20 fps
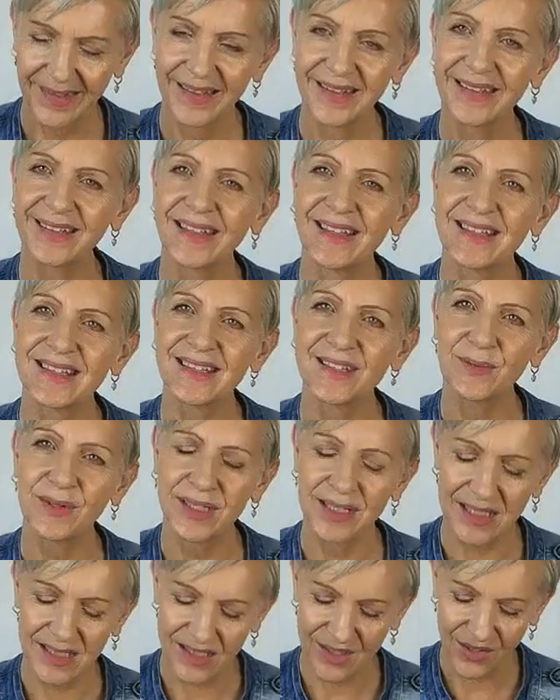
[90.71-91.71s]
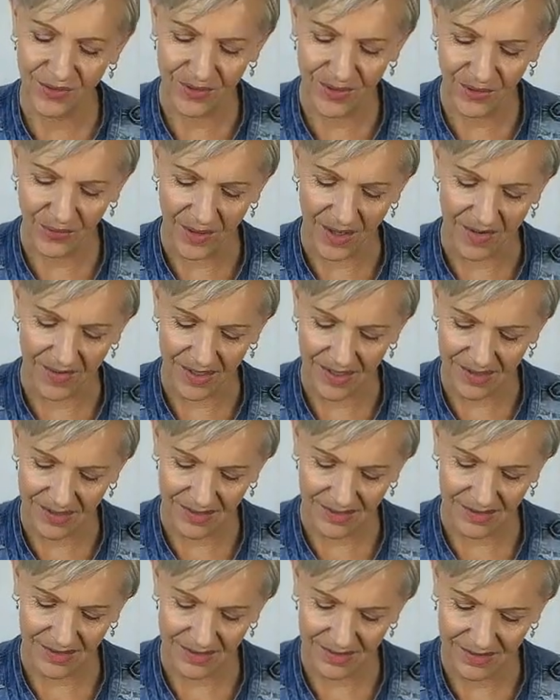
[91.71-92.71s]
And let's see what you need to know,
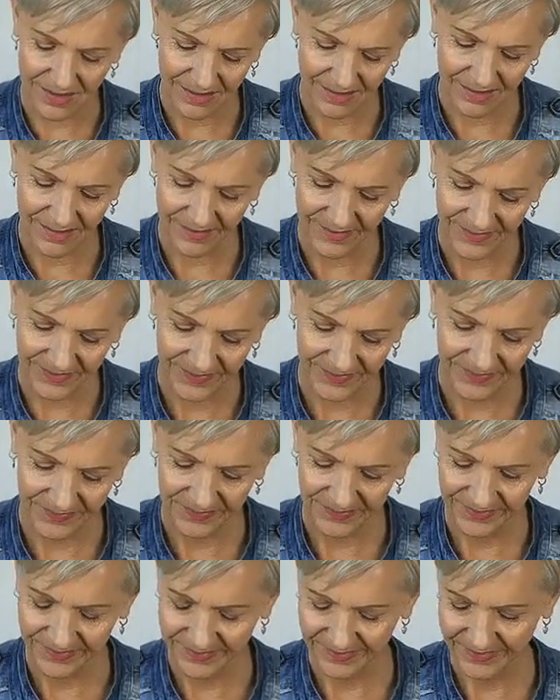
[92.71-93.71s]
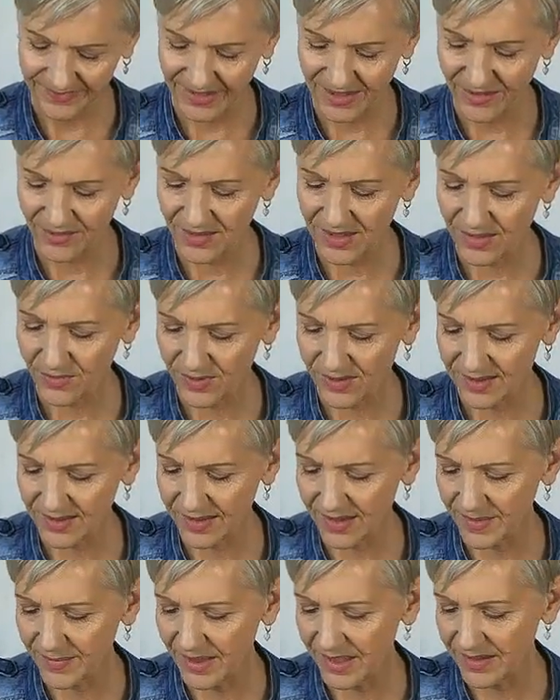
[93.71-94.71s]
Aquarius. This wants to
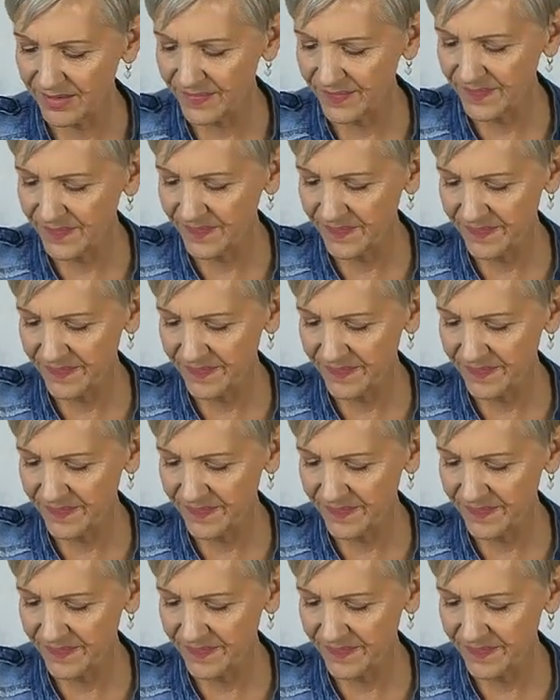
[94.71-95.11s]
come out.